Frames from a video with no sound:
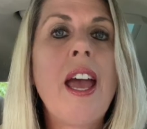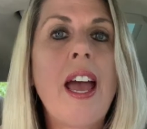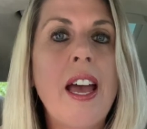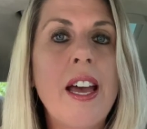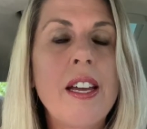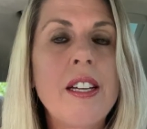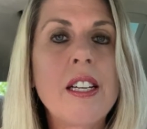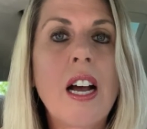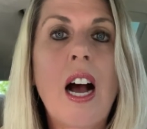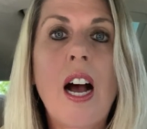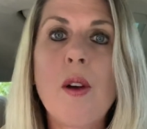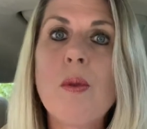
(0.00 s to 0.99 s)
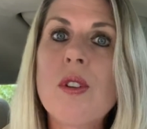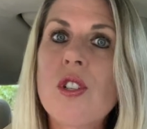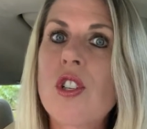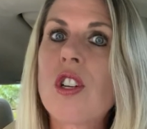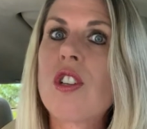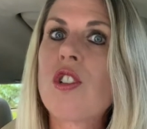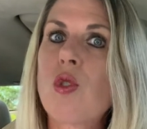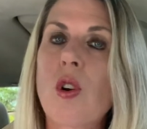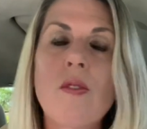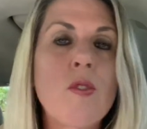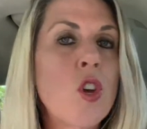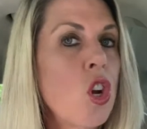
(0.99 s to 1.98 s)
And I was just sort
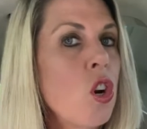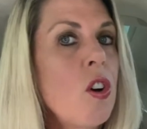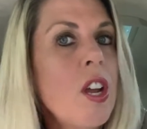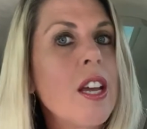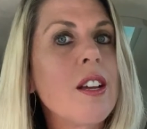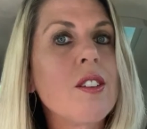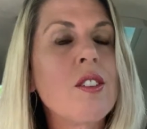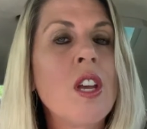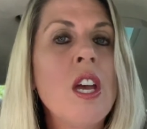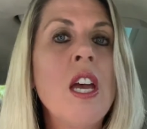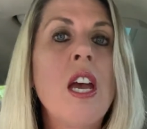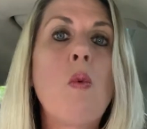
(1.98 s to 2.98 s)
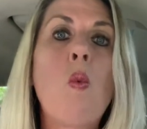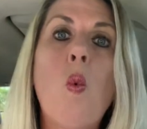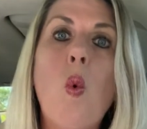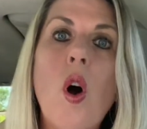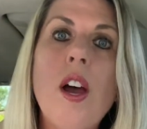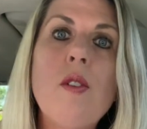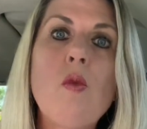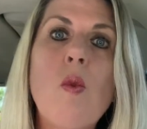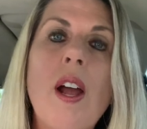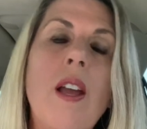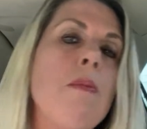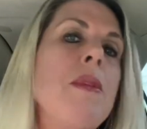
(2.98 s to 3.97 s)
of curious what
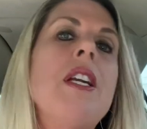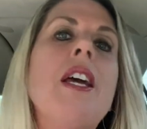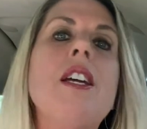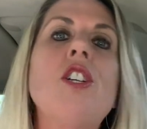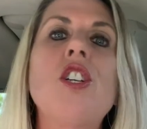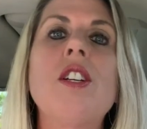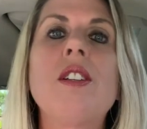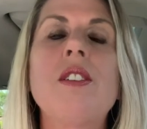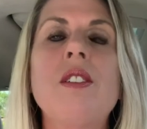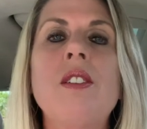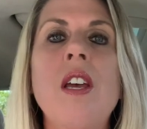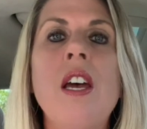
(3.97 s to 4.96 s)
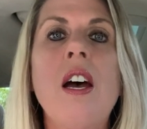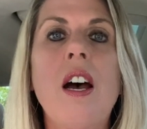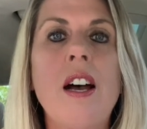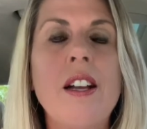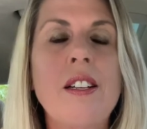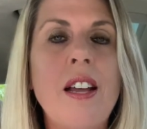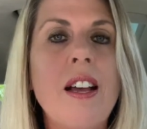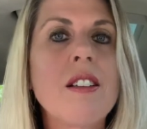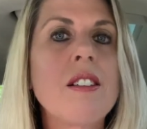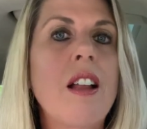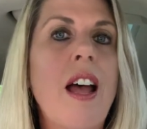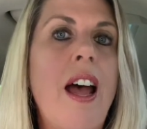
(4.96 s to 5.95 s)
recommendations uh,
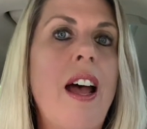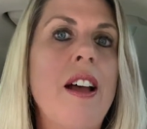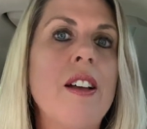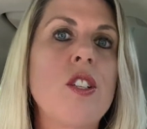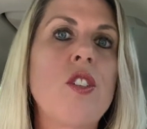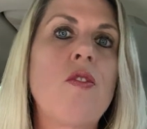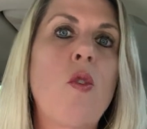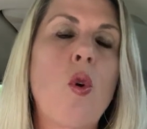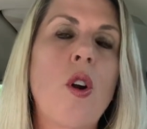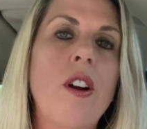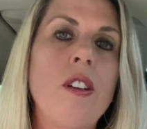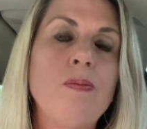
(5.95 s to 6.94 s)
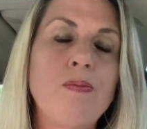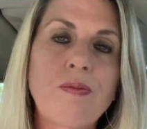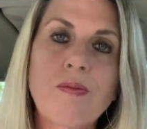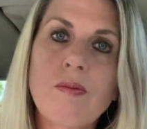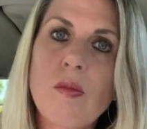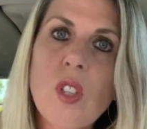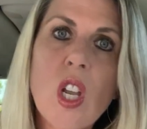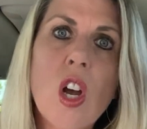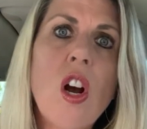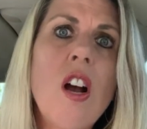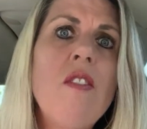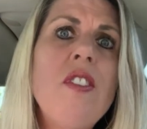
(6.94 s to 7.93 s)
Tesla has for
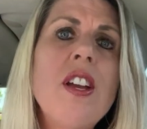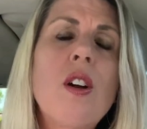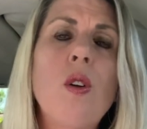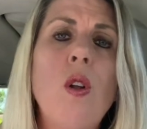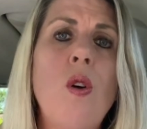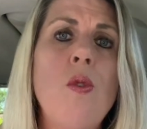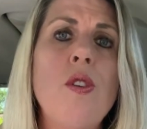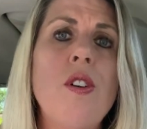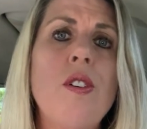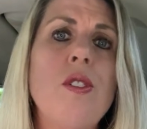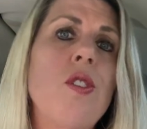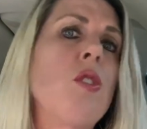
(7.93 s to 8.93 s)
uh, vehicle owners